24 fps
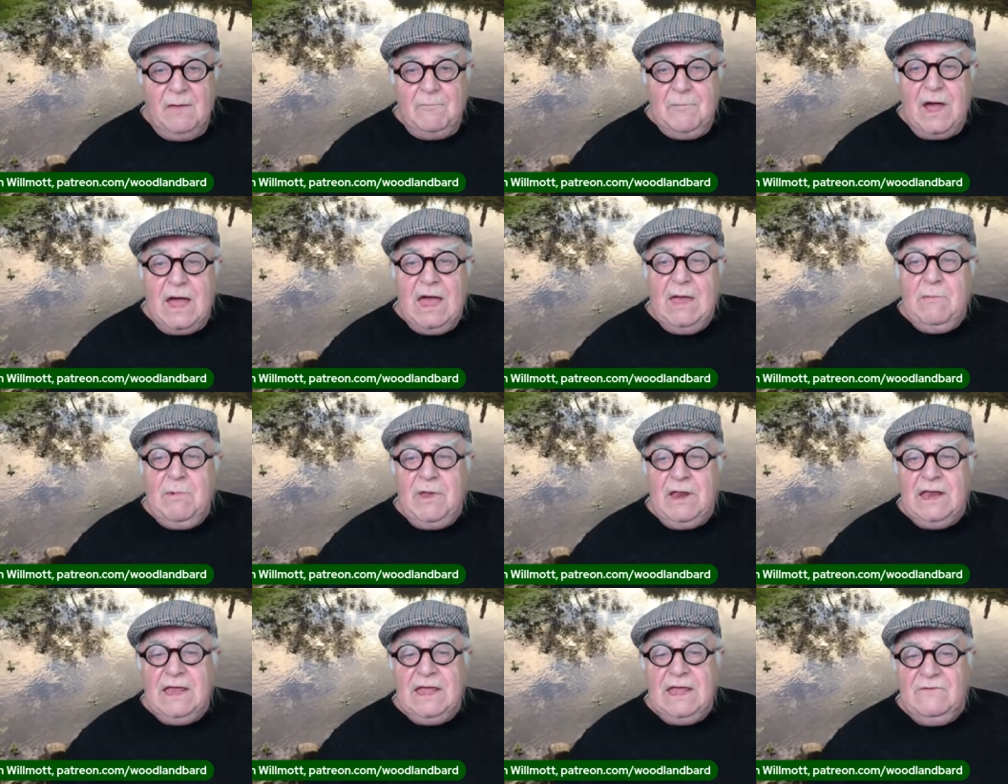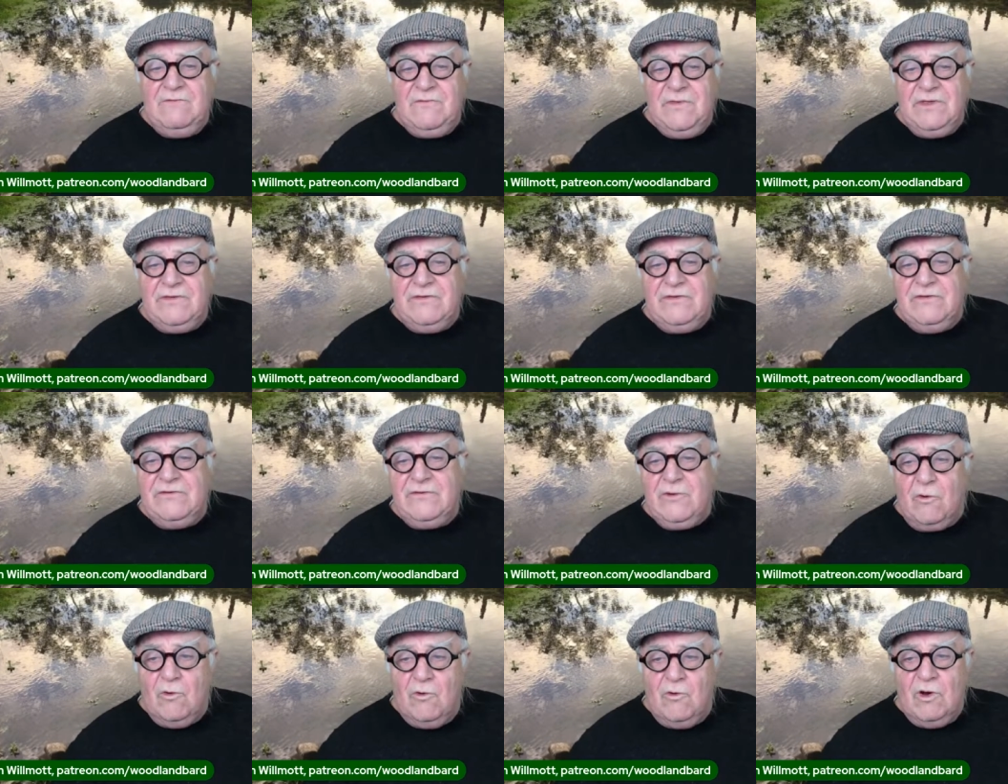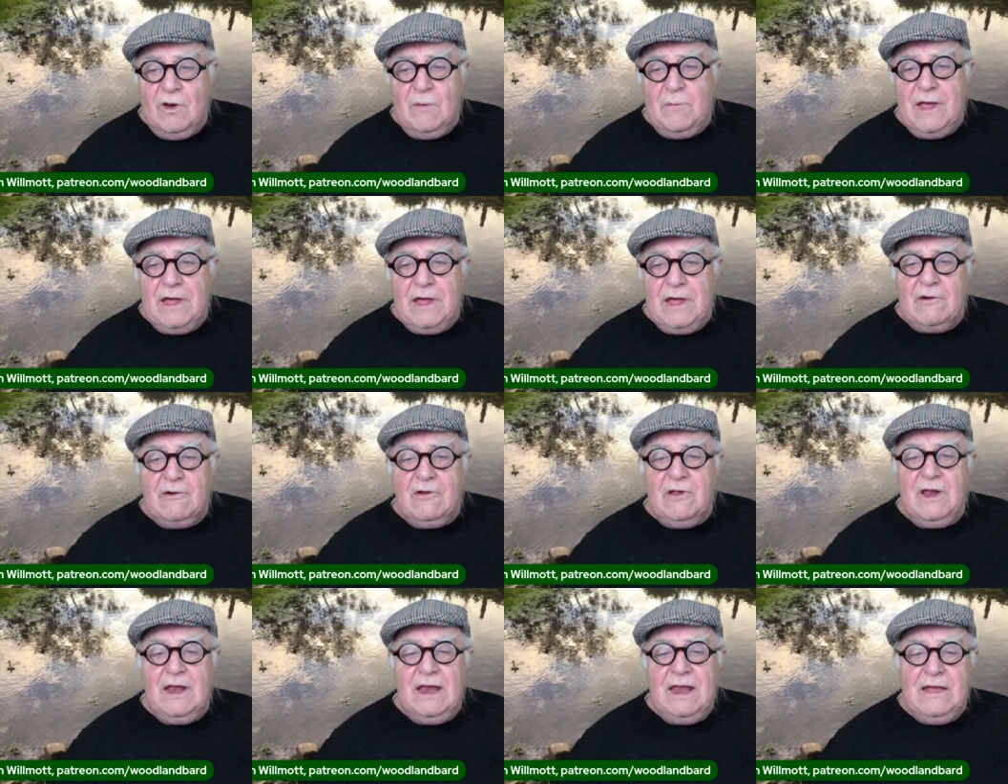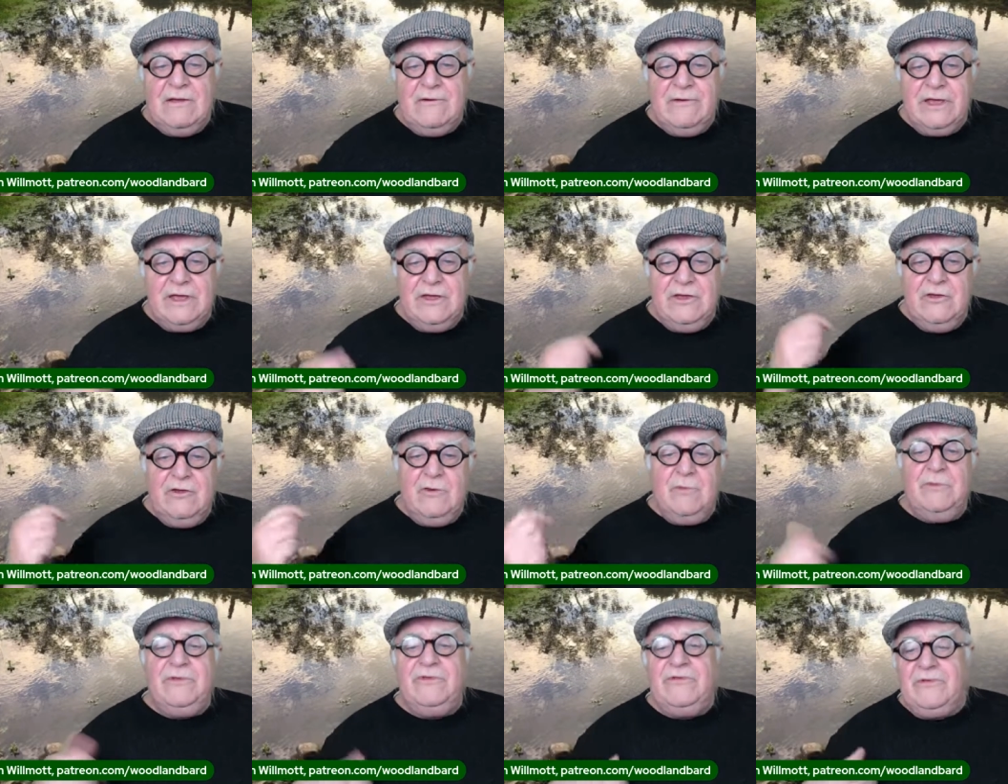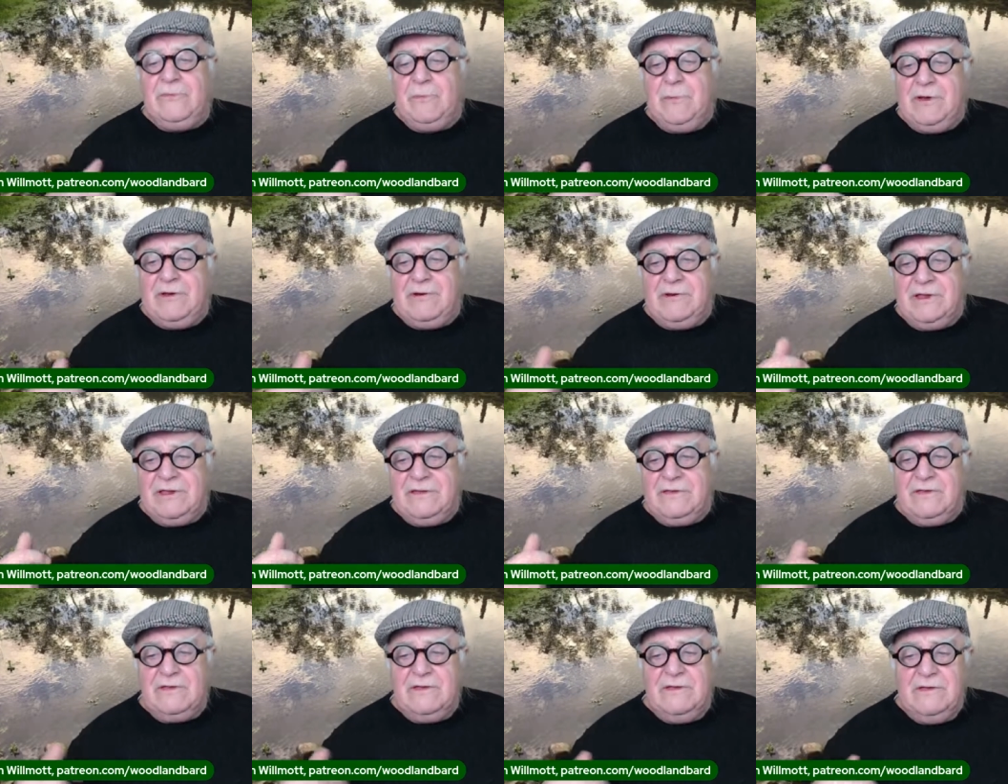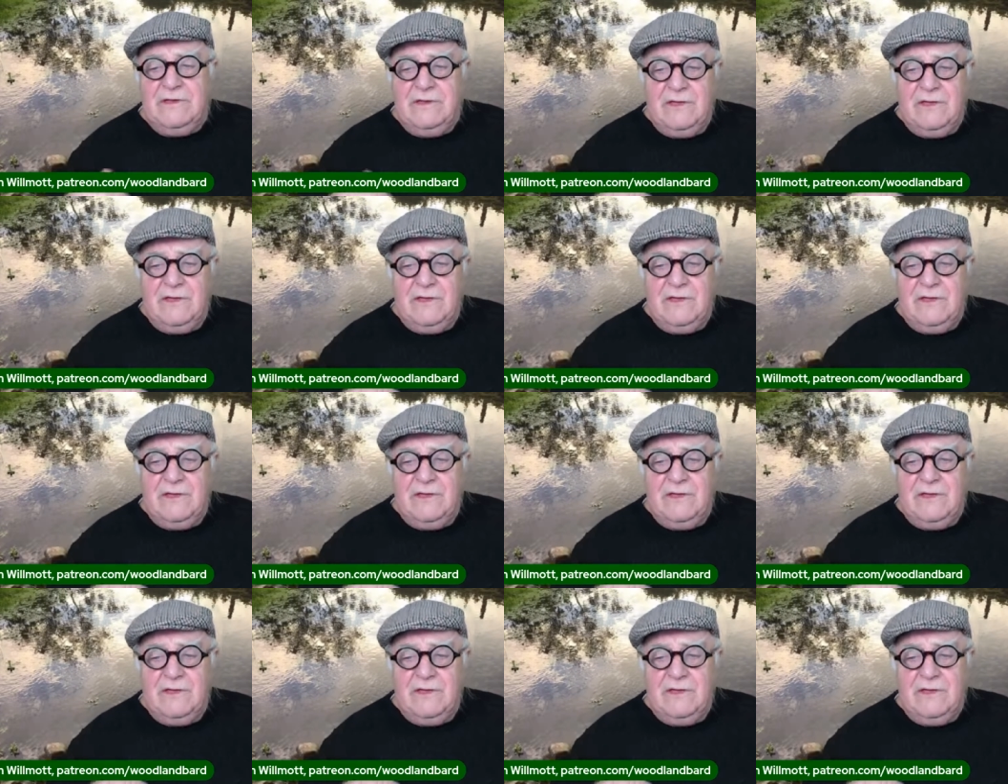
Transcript: but I believe this is all about allowing human spirit,